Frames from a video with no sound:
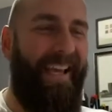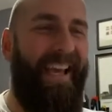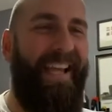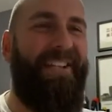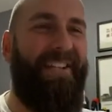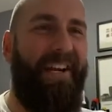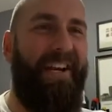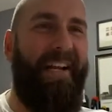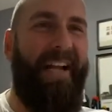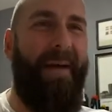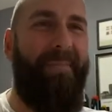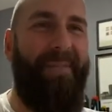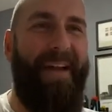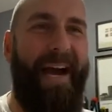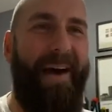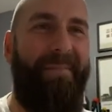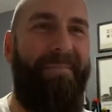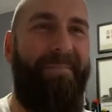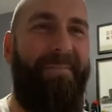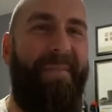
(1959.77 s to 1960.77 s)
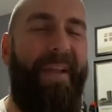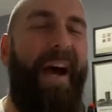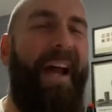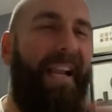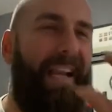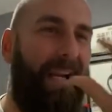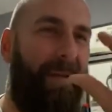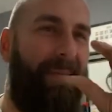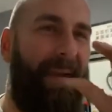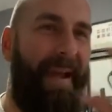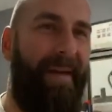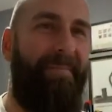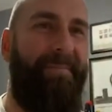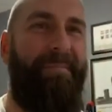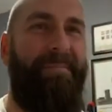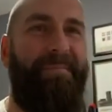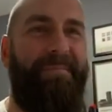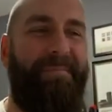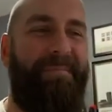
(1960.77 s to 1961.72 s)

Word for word: it's going to come down a little bit.